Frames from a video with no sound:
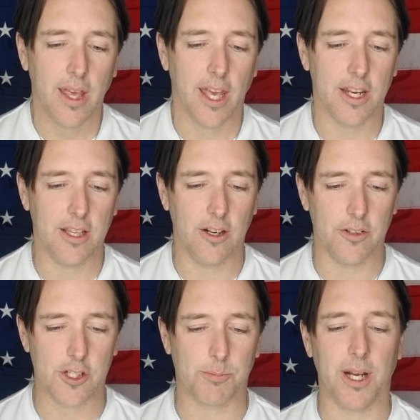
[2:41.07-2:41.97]
and
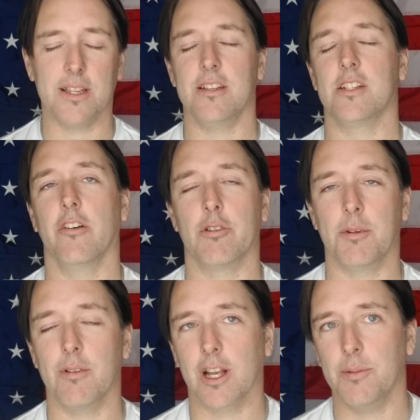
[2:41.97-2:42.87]
despite these
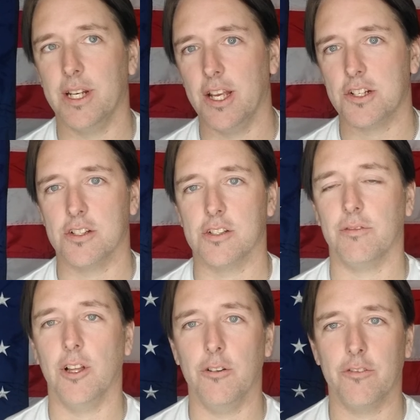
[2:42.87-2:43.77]
government recommendations
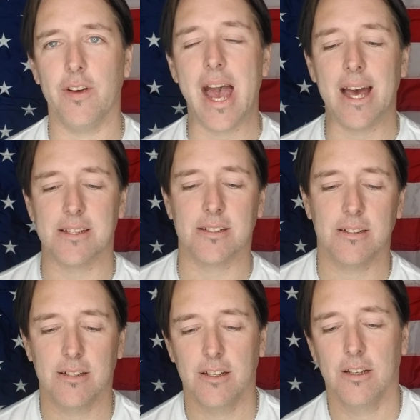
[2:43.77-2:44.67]
of low fat,
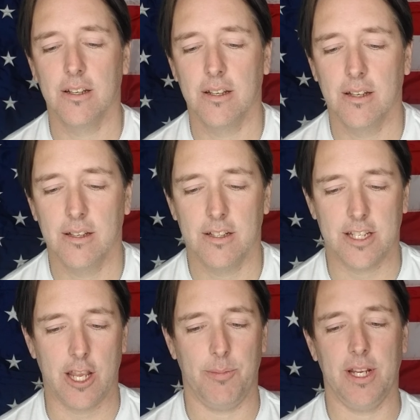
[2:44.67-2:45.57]

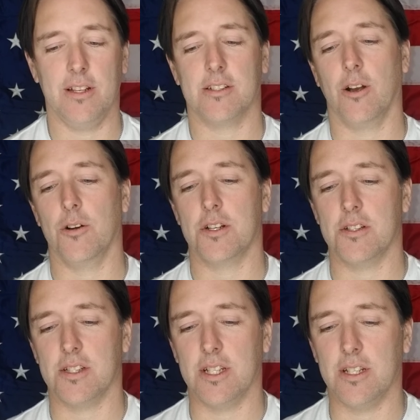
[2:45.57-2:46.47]
diabetes, heart
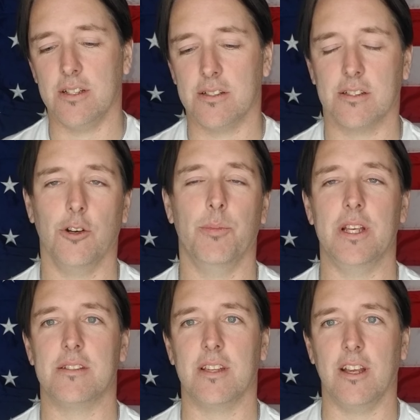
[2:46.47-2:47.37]
disease,
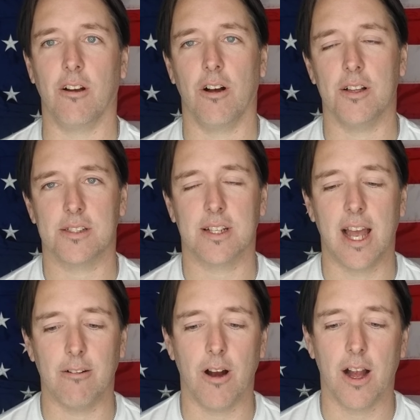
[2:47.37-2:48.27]
obesity are all
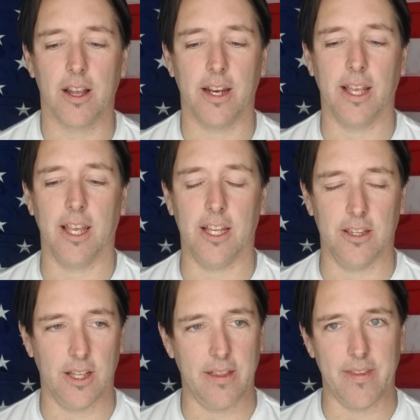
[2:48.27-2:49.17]
skyrocketing
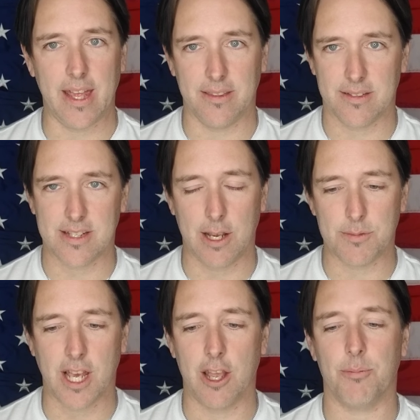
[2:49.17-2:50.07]
in that same
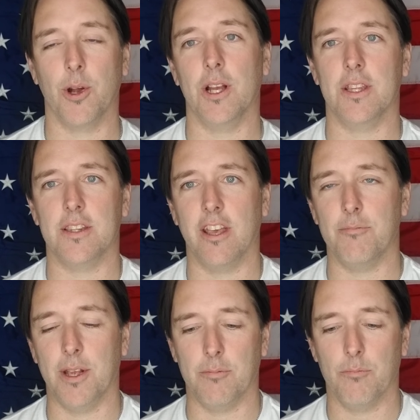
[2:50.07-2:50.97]
time period that
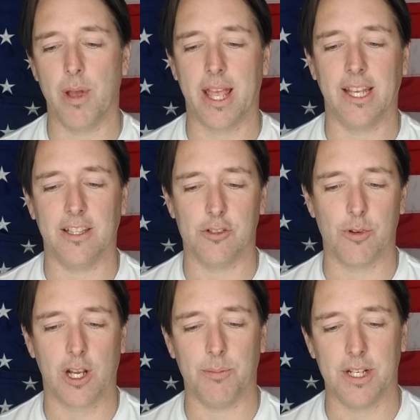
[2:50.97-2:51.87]
they've been making these
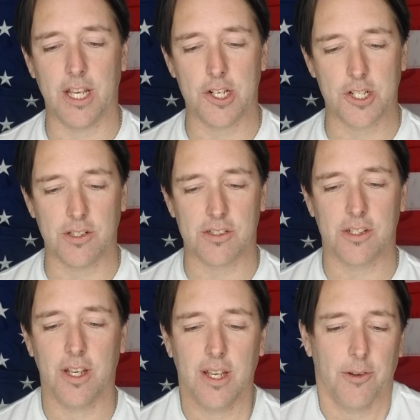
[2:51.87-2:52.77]
recommendations.
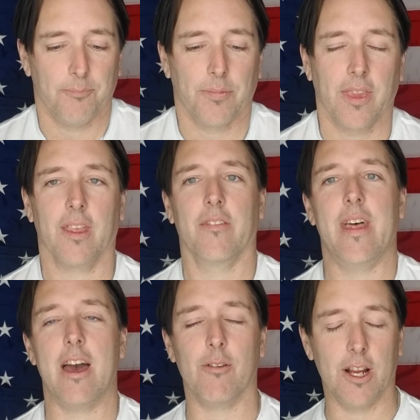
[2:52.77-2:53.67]

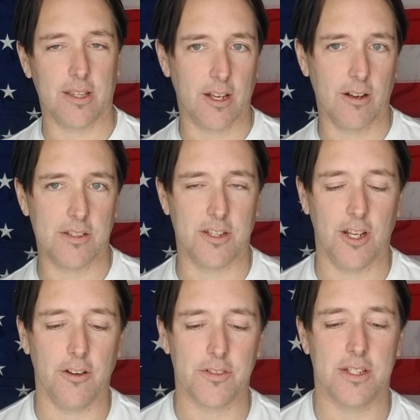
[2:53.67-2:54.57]
That right there is
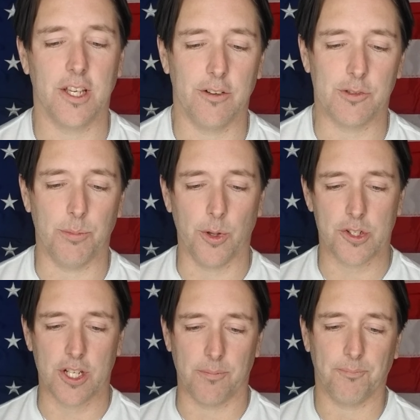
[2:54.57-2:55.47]
enough to tell you it's
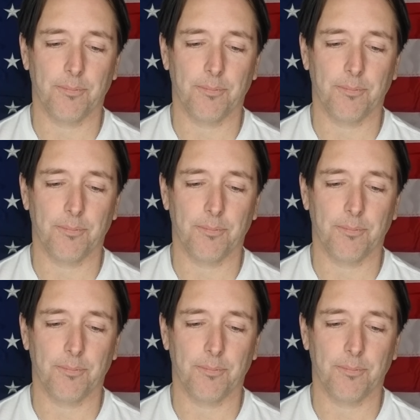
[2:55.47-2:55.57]
bullshit.